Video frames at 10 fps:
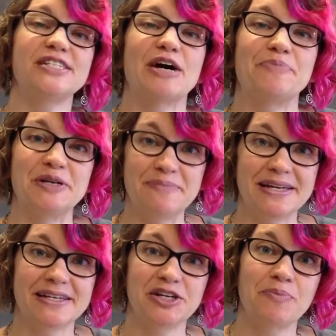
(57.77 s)
step in
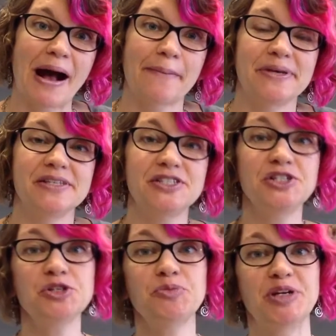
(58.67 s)
making your map is to
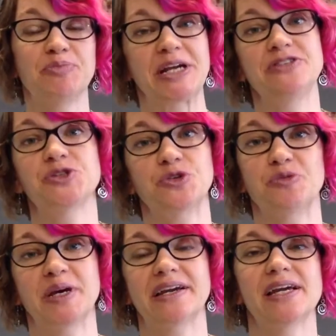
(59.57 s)
do a bit of
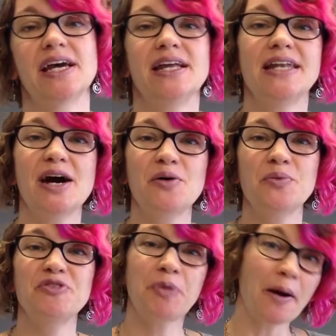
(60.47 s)
brainstorming. Now,
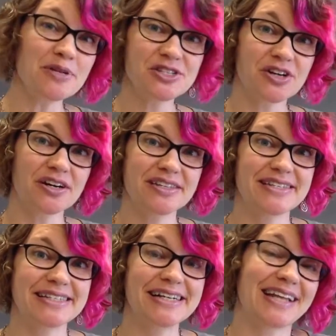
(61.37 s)
we've probably started
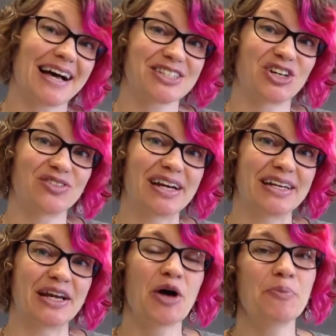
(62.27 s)
this in class
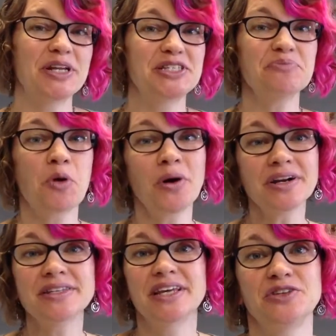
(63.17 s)
already, but it's
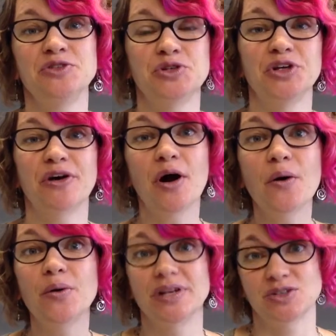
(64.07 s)
important you do your
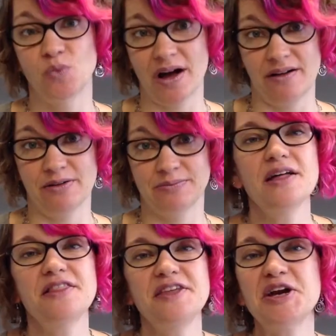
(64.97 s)
own as well.
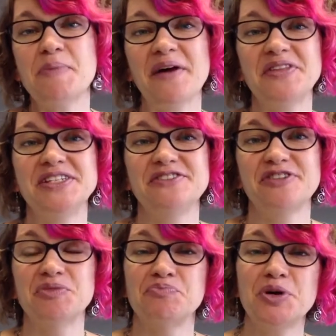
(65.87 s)
Think about the
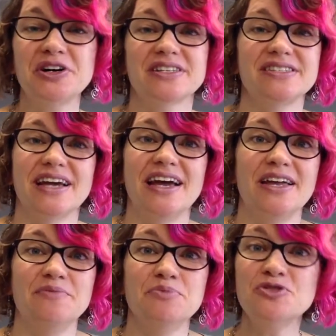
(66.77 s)
different books
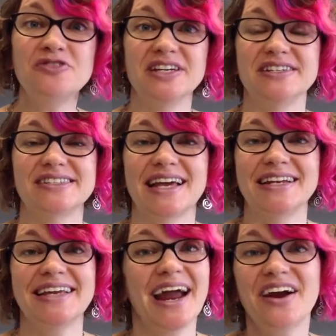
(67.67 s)
and movies
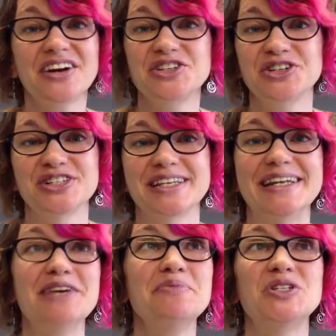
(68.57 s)
and characters and
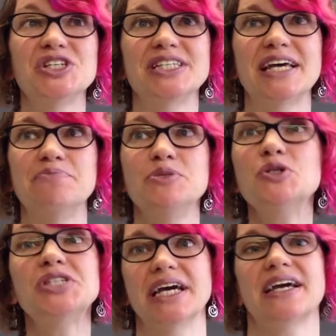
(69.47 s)
images and
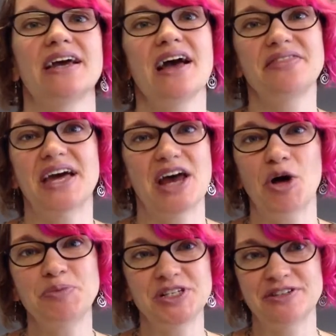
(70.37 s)
music that
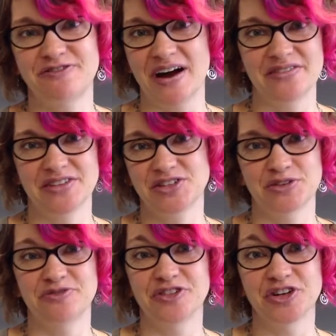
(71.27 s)
help to define the term for